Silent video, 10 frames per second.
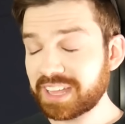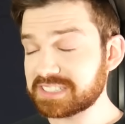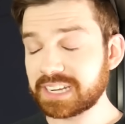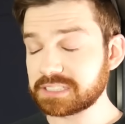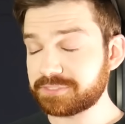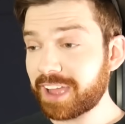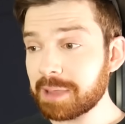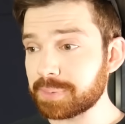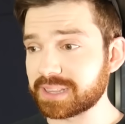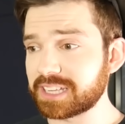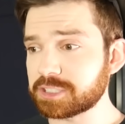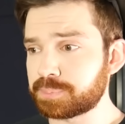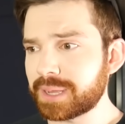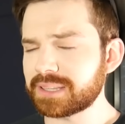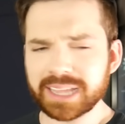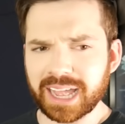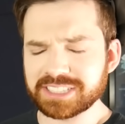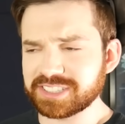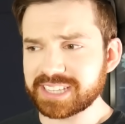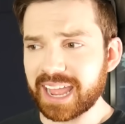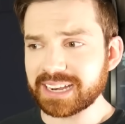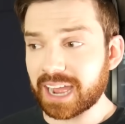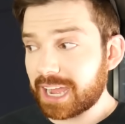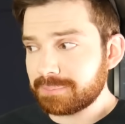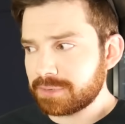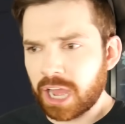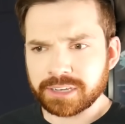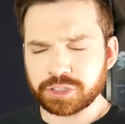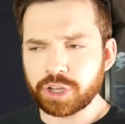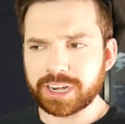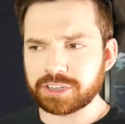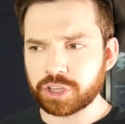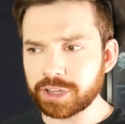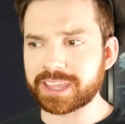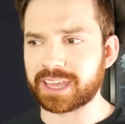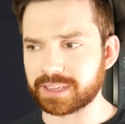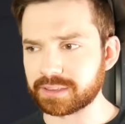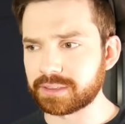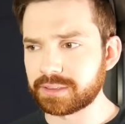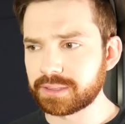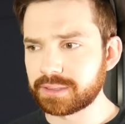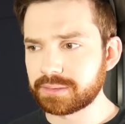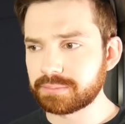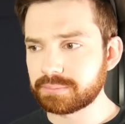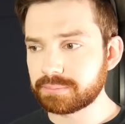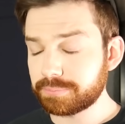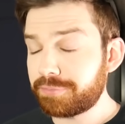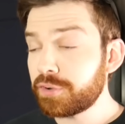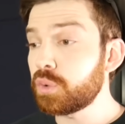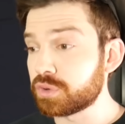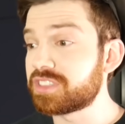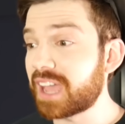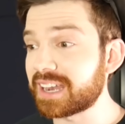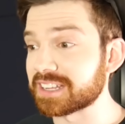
that sounds fabulous, but like I said, I'm not good at cooking. Food, that